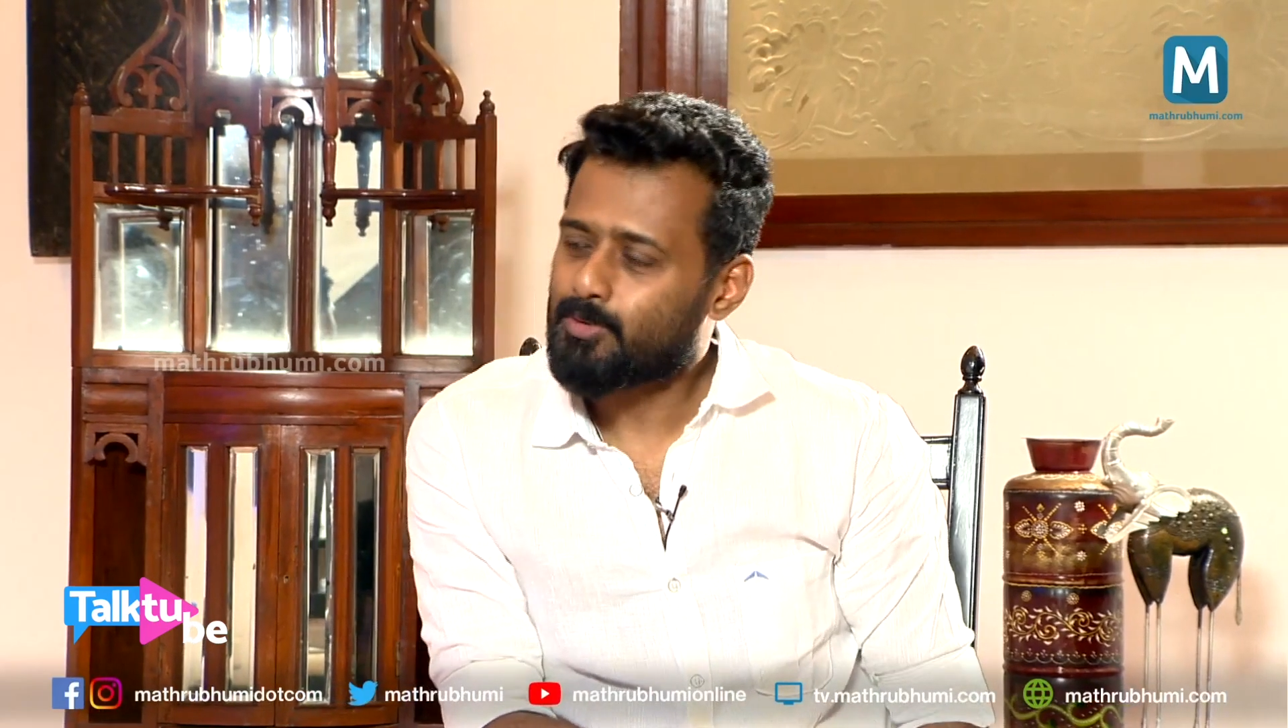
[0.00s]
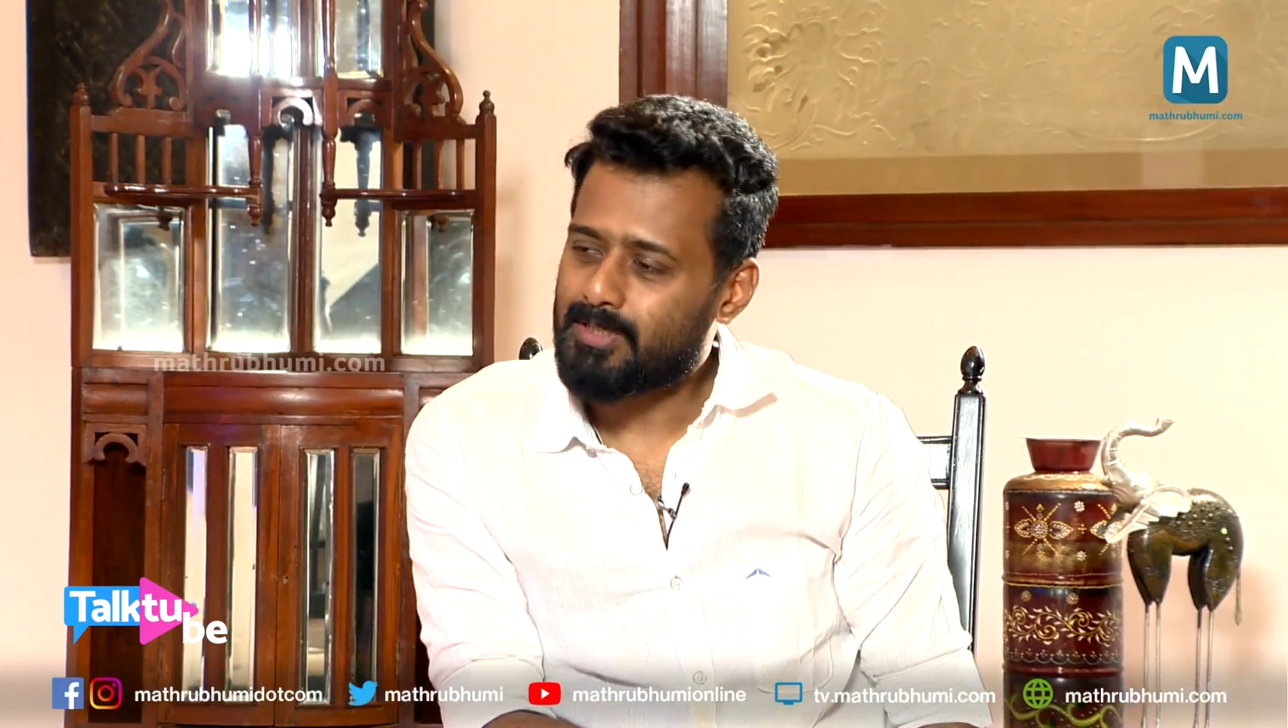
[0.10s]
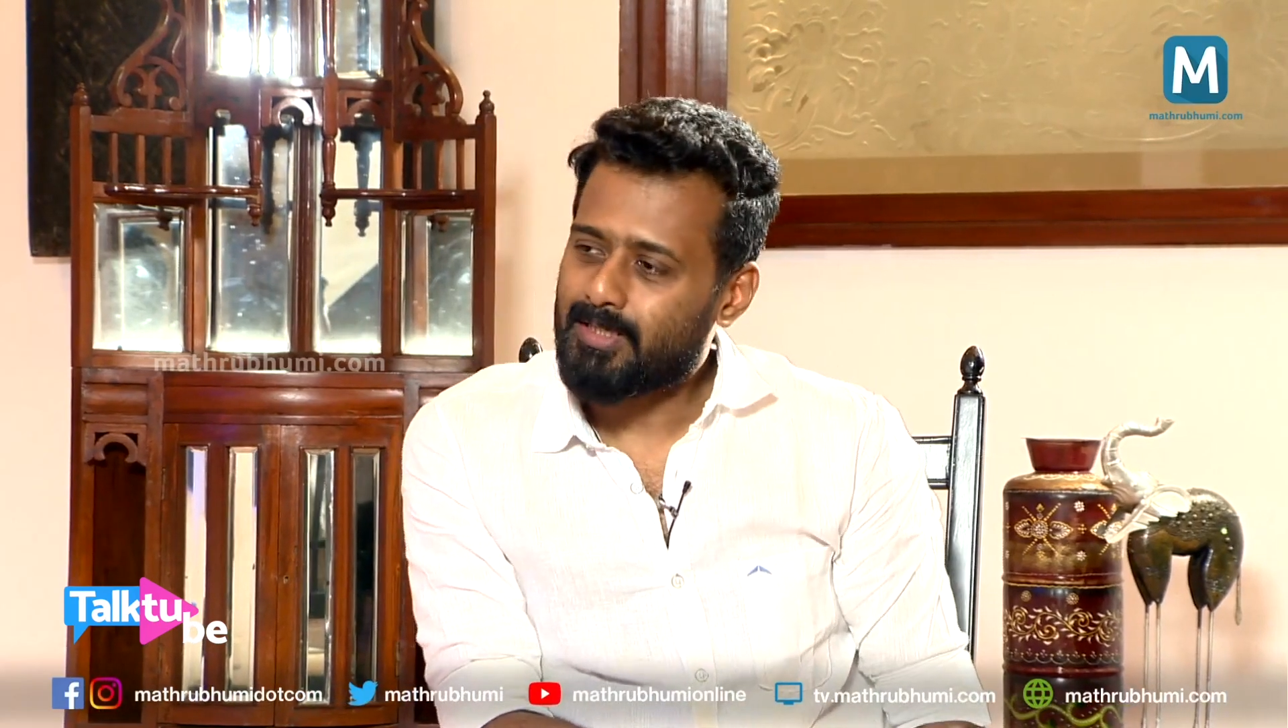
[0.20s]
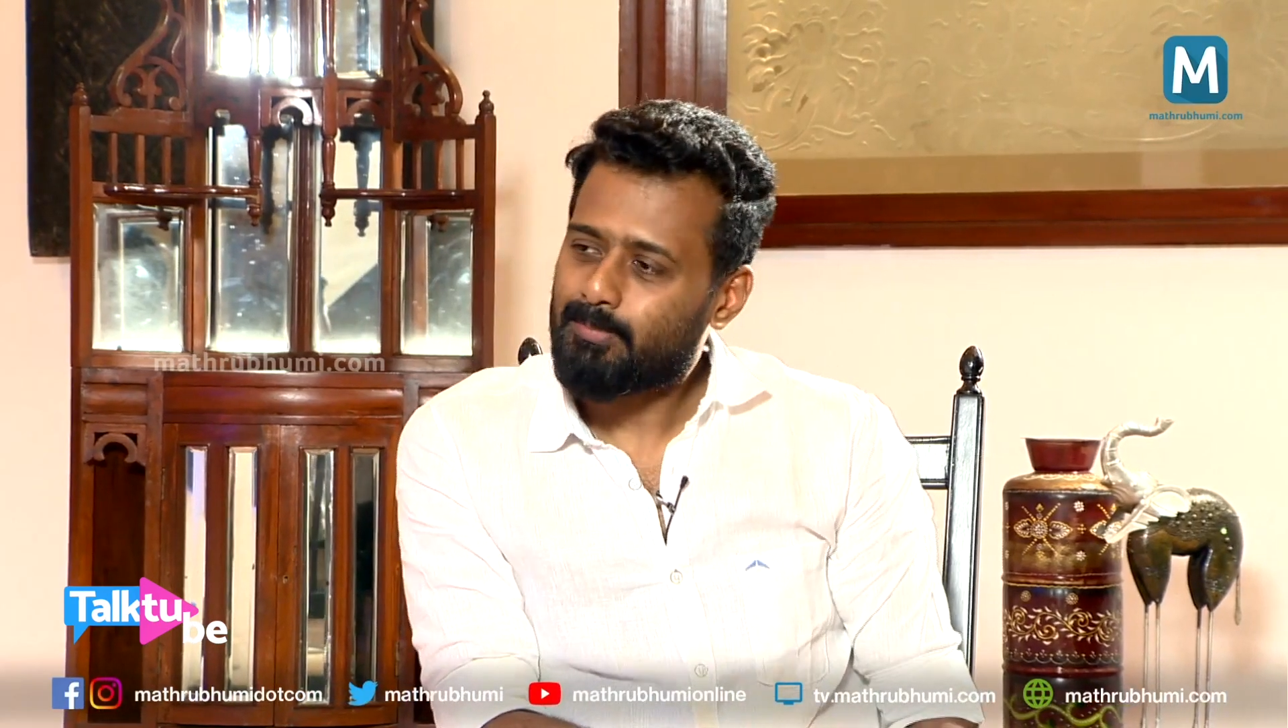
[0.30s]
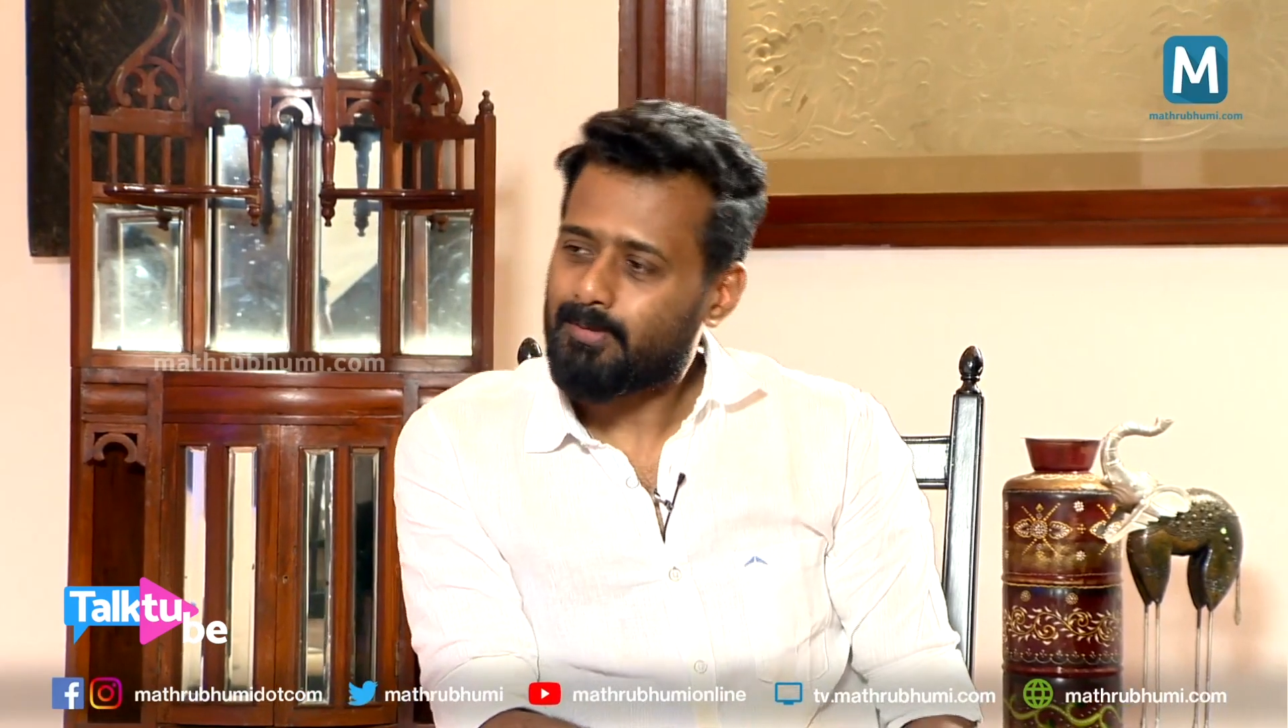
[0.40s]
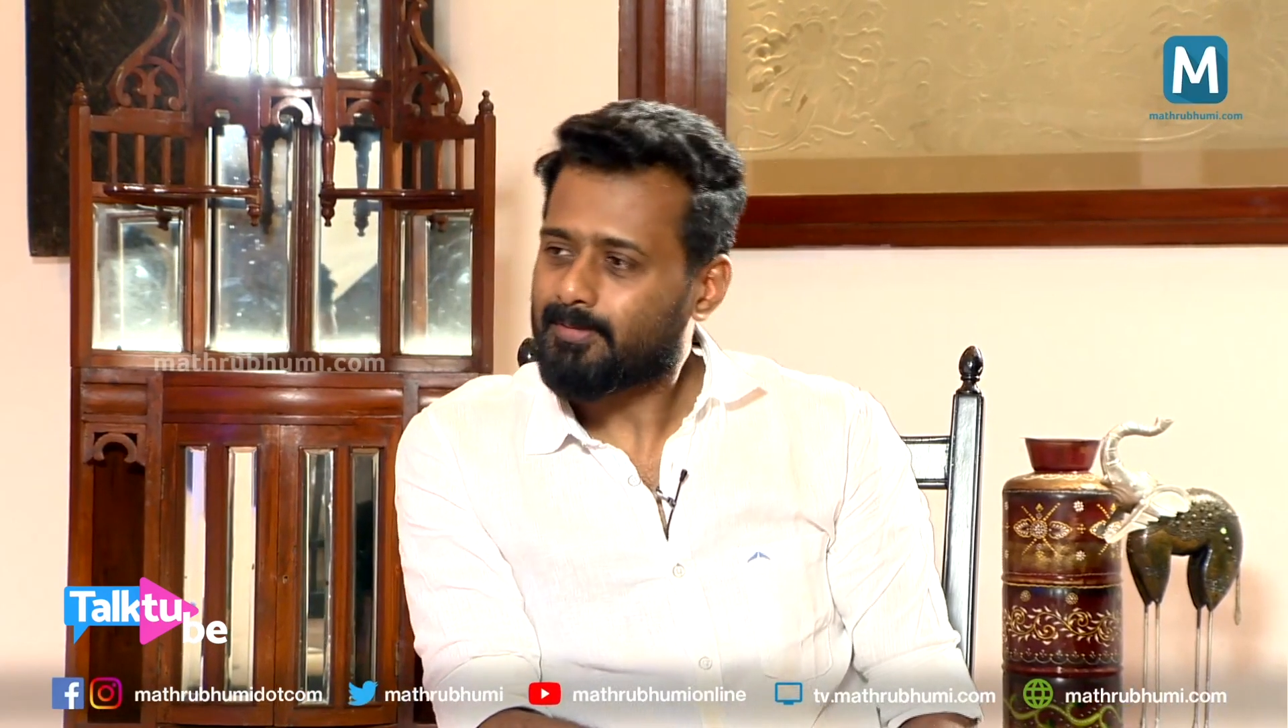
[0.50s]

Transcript: to sleep.